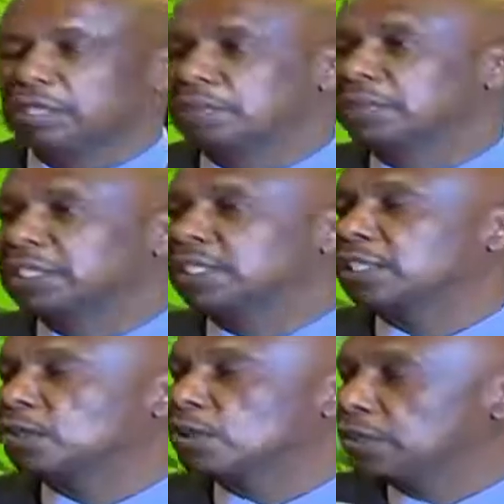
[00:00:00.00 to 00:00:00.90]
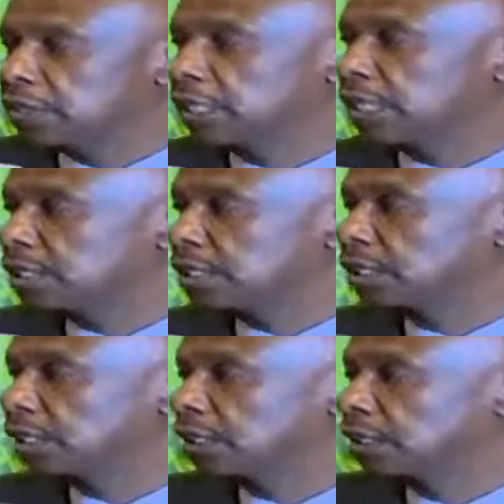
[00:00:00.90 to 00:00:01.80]
But a covenant
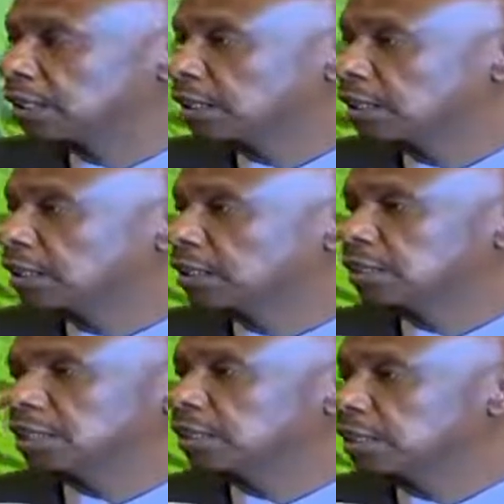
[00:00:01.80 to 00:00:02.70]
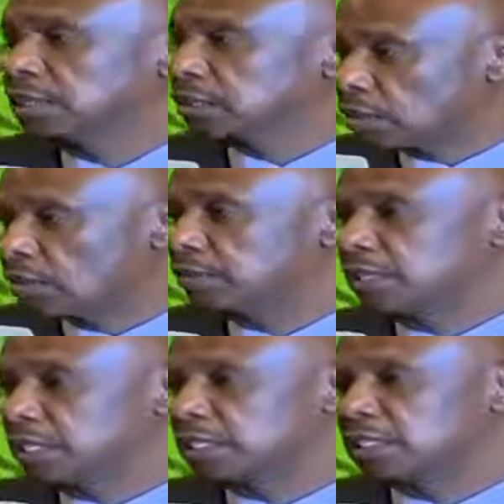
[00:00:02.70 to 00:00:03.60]
is a
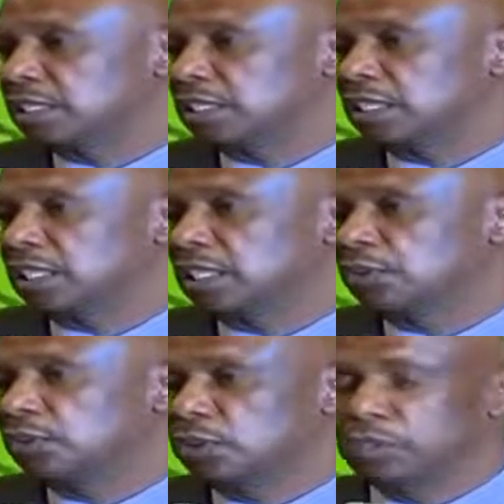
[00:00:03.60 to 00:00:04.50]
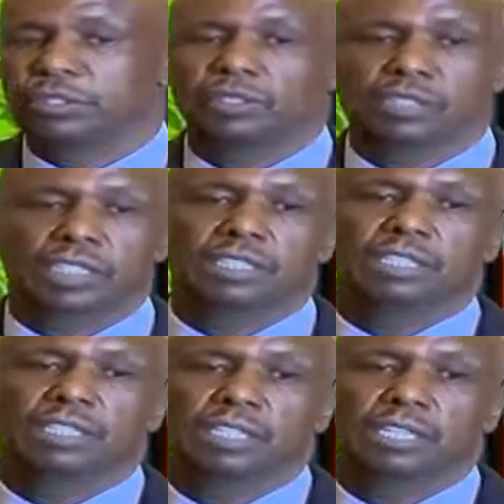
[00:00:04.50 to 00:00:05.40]
covenant, and we all know that.